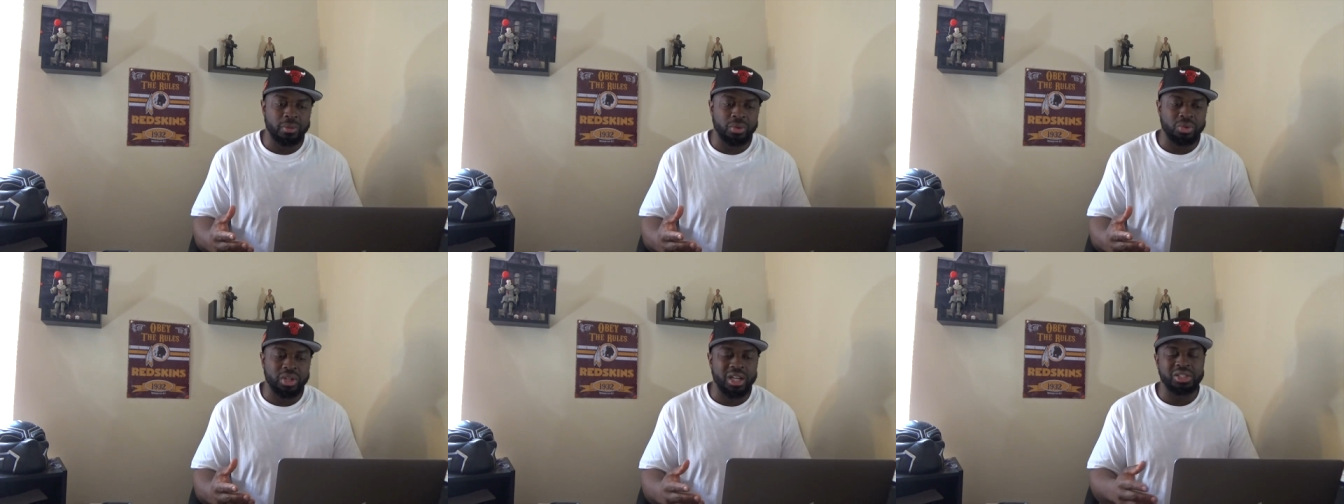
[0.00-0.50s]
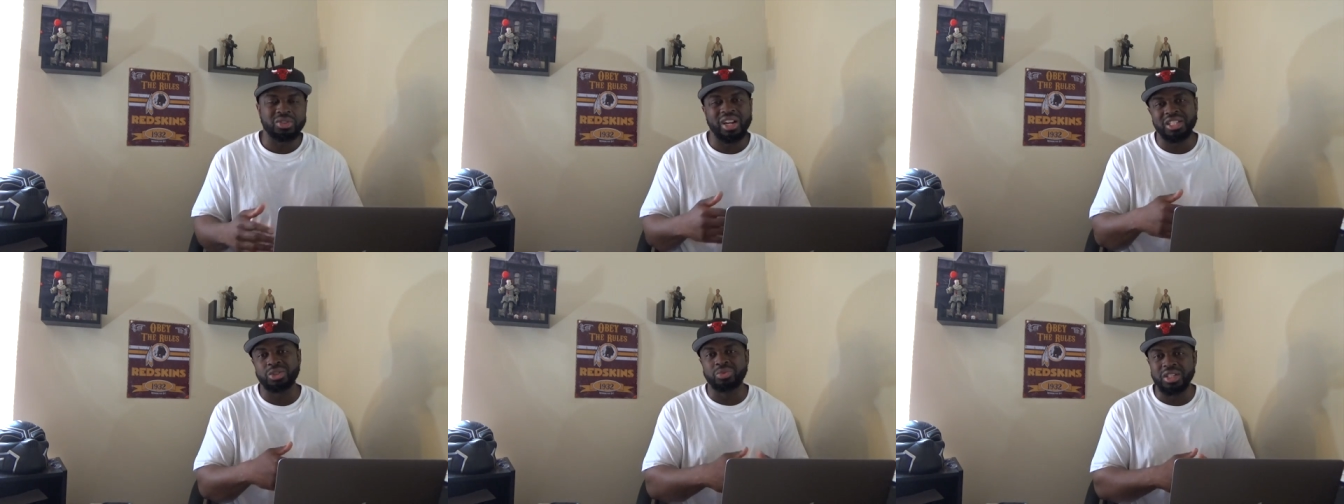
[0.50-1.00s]
Okay, so
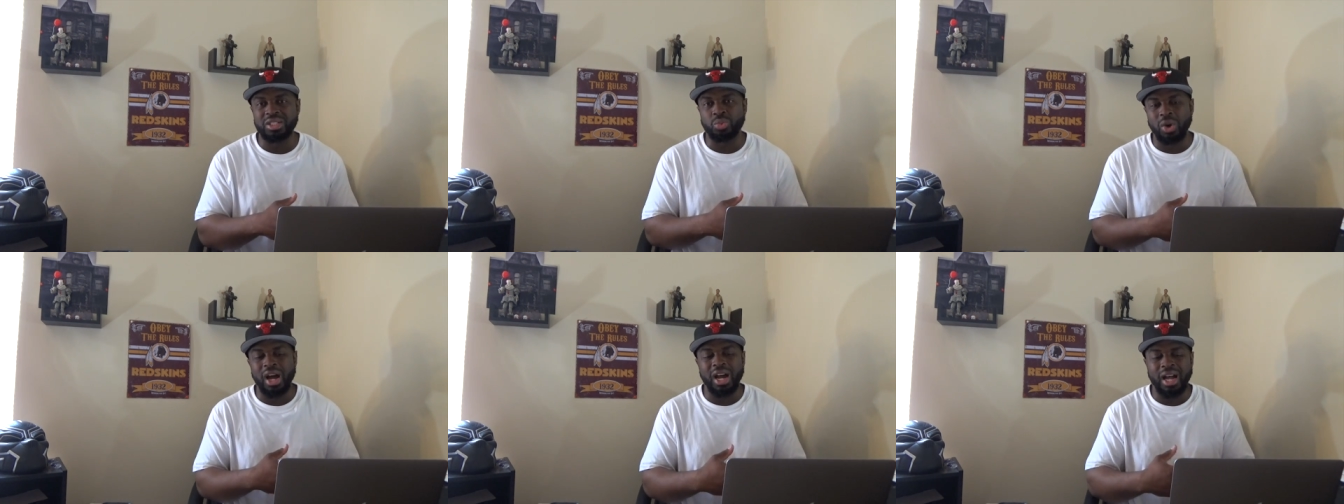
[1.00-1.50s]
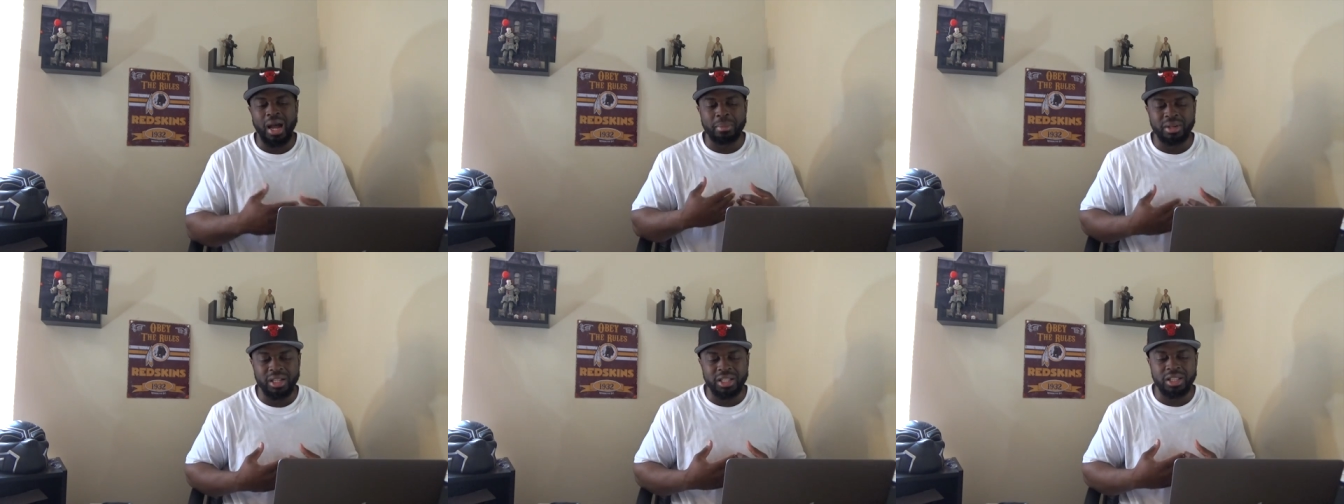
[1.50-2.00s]
that's the reason why I
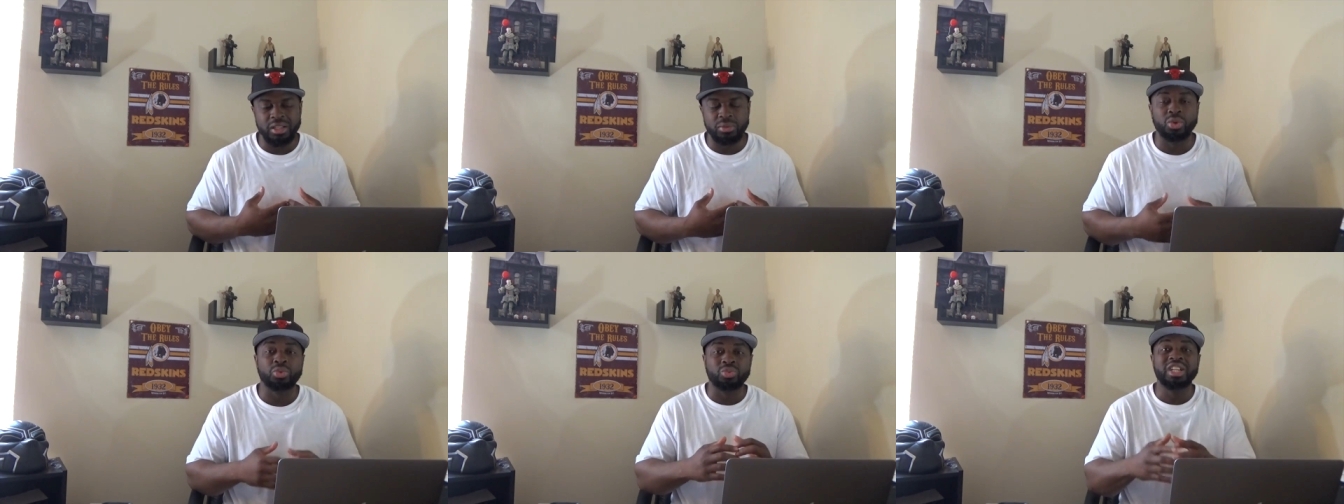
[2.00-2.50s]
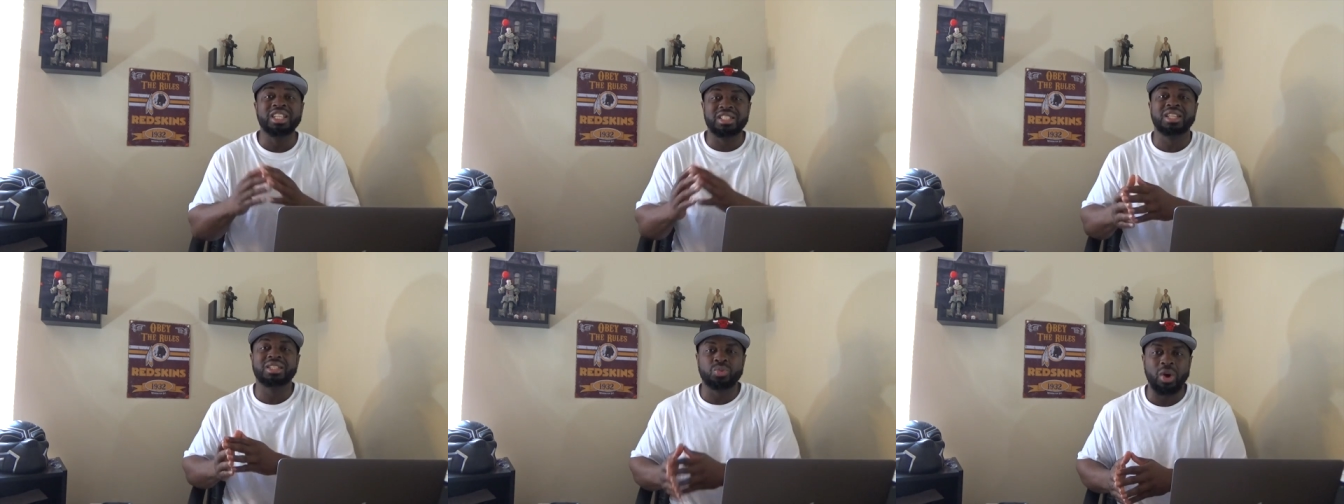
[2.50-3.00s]
believe, or the
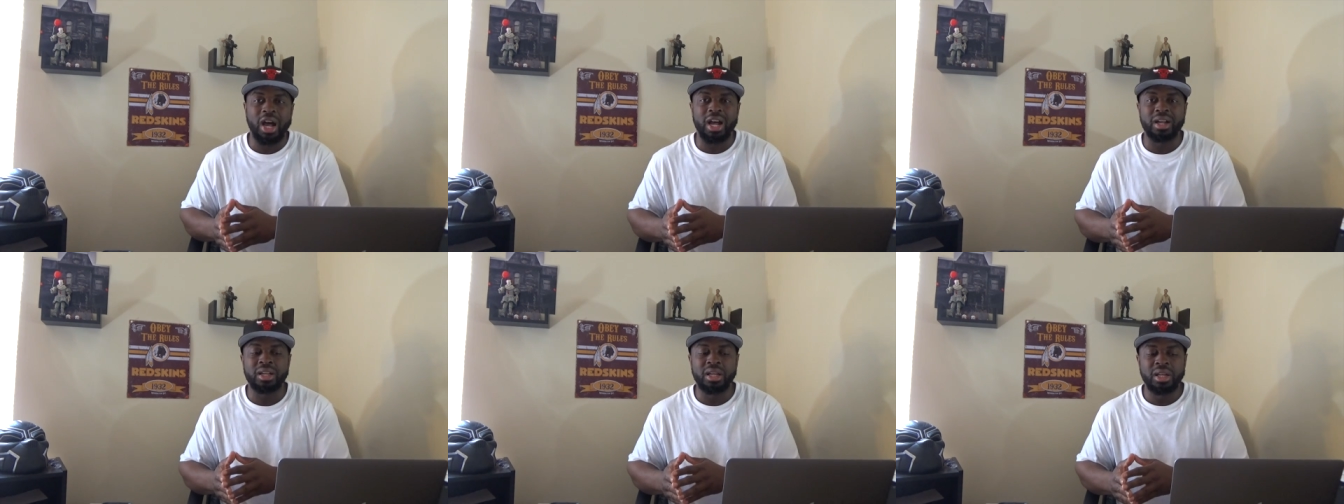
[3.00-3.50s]
reasons why